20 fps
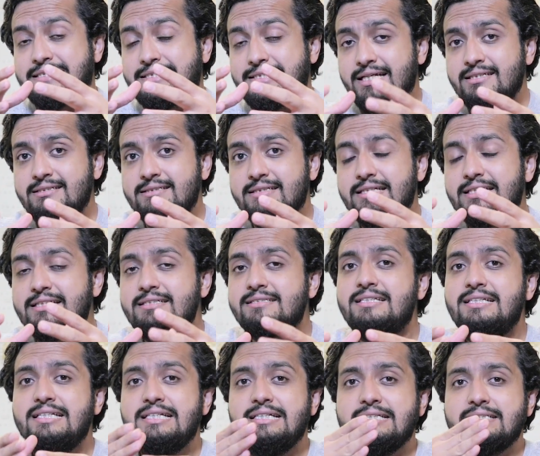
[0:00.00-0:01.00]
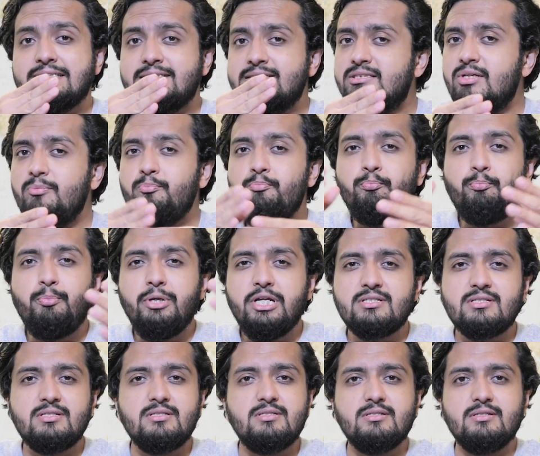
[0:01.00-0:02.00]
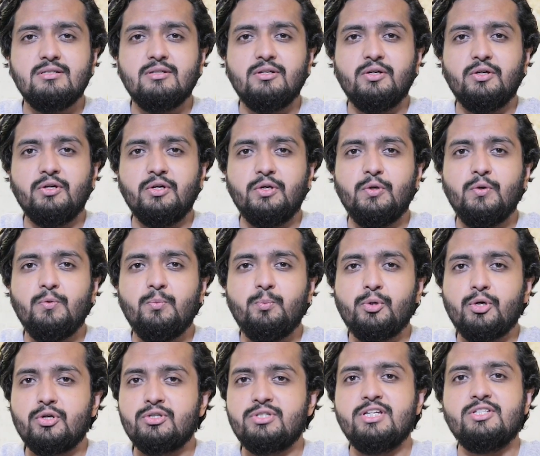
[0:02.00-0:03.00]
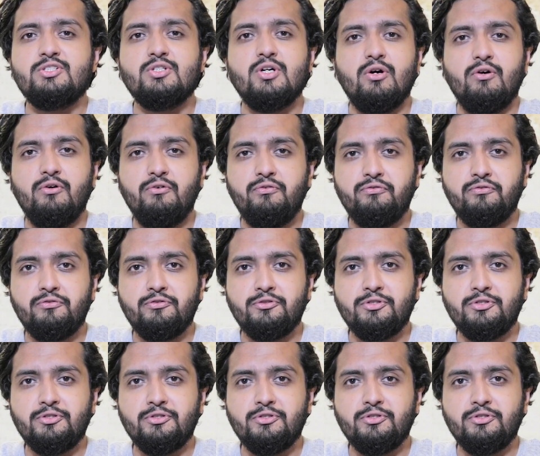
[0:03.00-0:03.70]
This is the simplest process of